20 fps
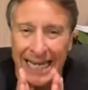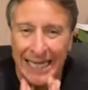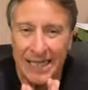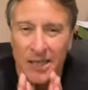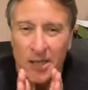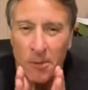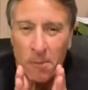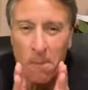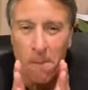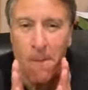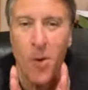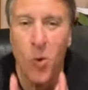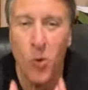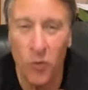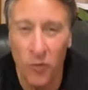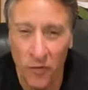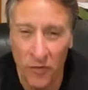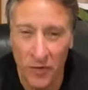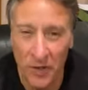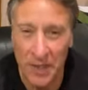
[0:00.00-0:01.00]
in the
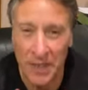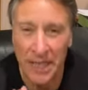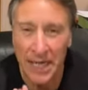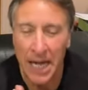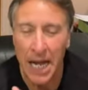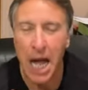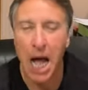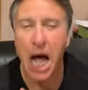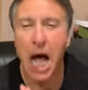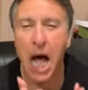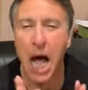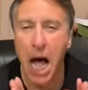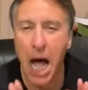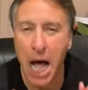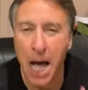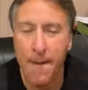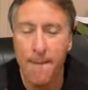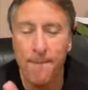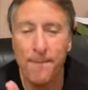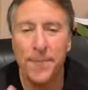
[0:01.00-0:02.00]
movie,
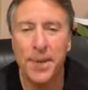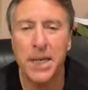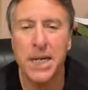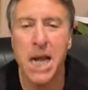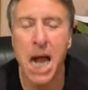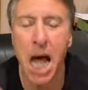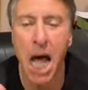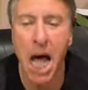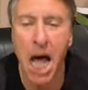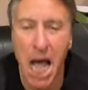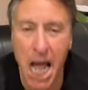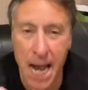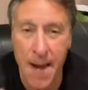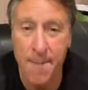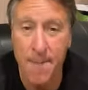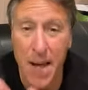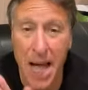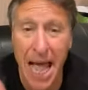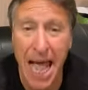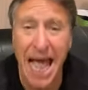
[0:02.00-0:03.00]

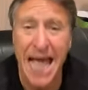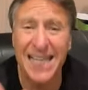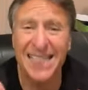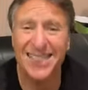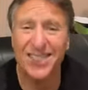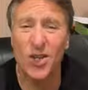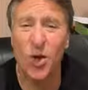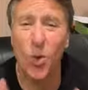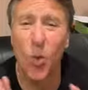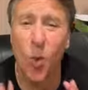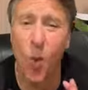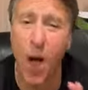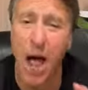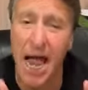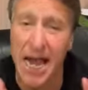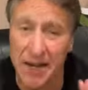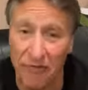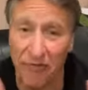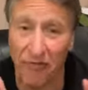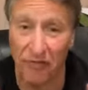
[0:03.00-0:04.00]
Oppenheimer has a
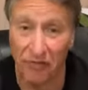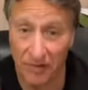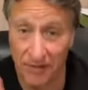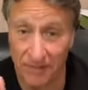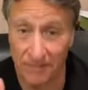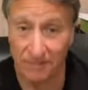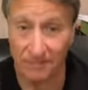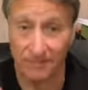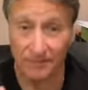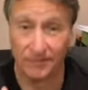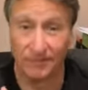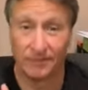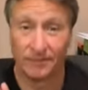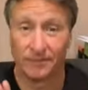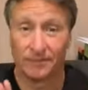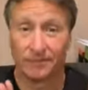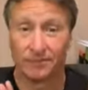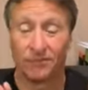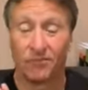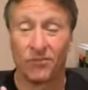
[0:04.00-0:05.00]
wife.
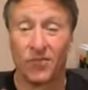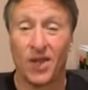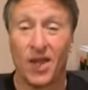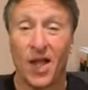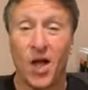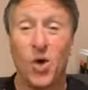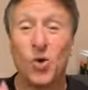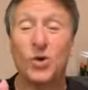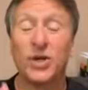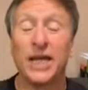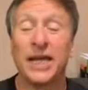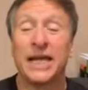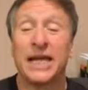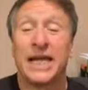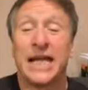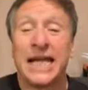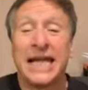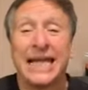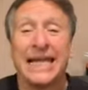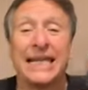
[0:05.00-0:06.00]

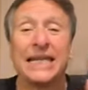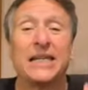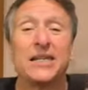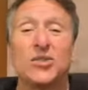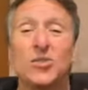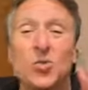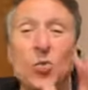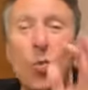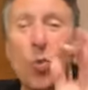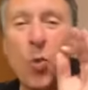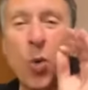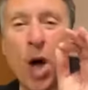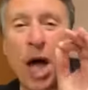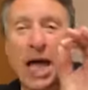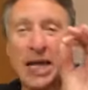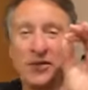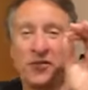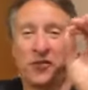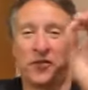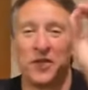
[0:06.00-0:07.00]
Okay? His
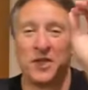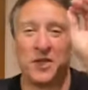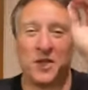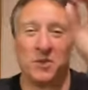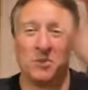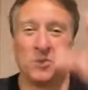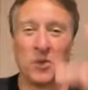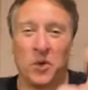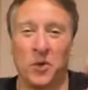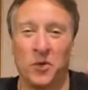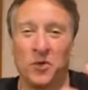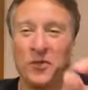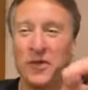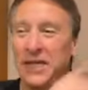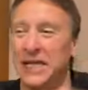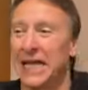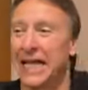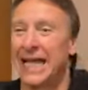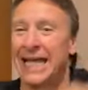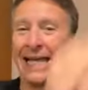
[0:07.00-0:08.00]
wife in the
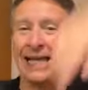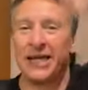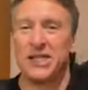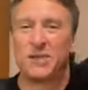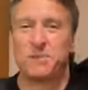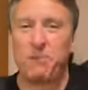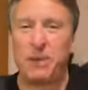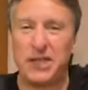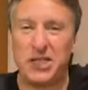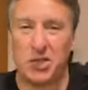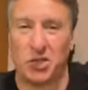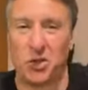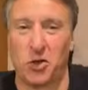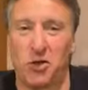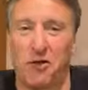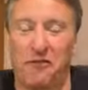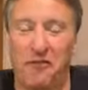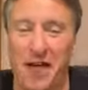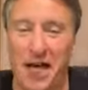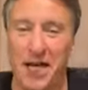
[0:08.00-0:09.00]
movie is pissed
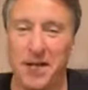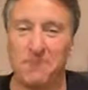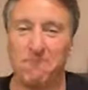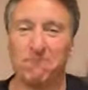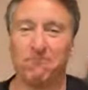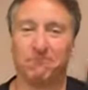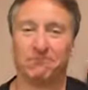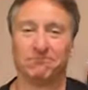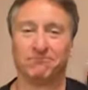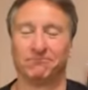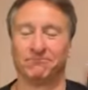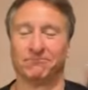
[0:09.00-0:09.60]
off at him.